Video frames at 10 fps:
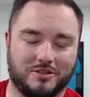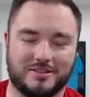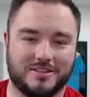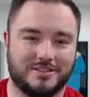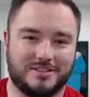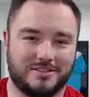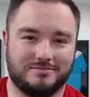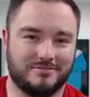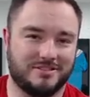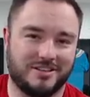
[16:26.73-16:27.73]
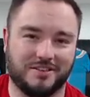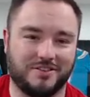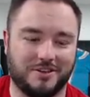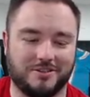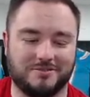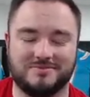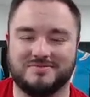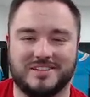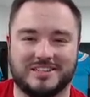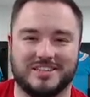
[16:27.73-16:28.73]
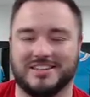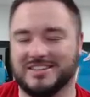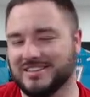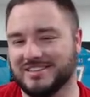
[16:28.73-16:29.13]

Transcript: Sid's stuff do. It's like,